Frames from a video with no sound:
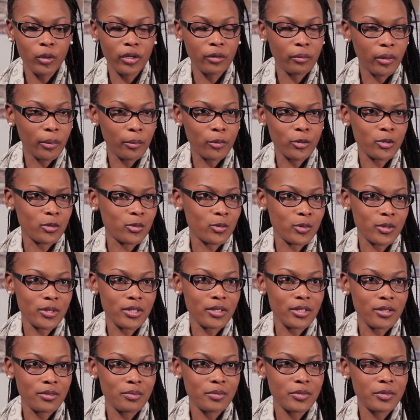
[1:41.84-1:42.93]
One of my modules was
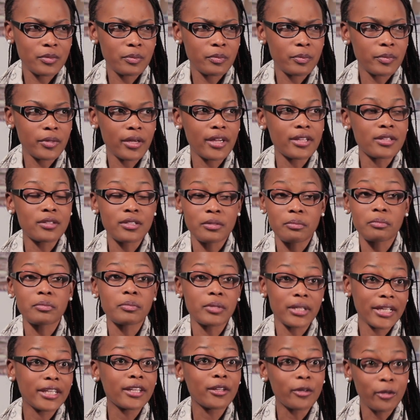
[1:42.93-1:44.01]
a, a
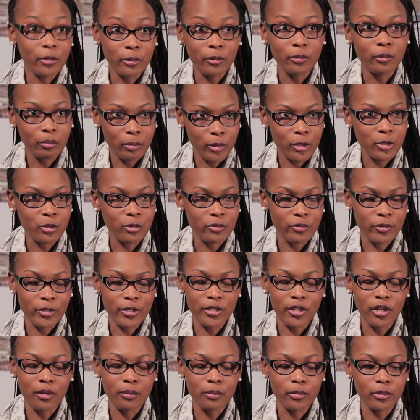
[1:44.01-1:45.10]
clinical module, for
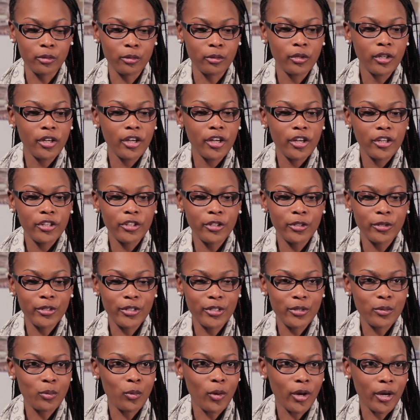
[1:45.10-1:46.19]
example. You
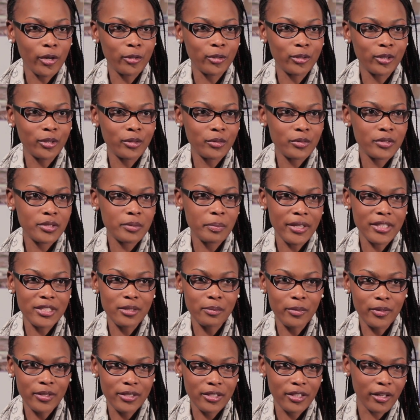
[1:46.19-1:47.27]
could work on
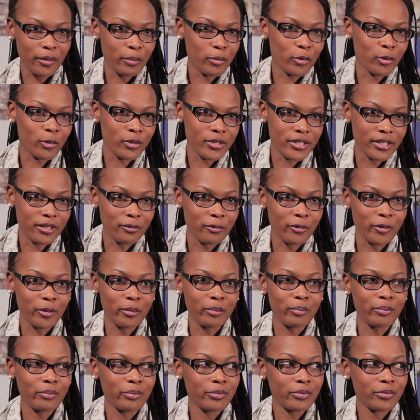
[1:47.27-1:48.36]
specimens they brought in
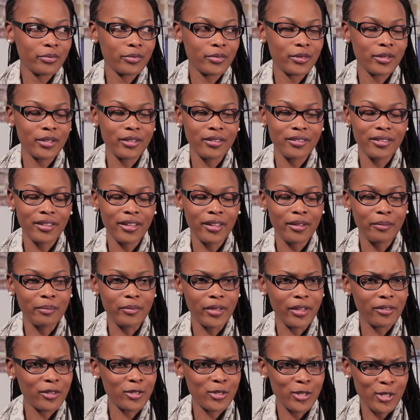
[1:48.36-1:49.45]
from, um,
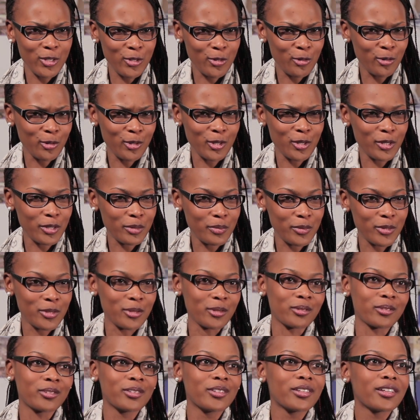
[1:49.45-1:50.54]
I think, St George's Hospital.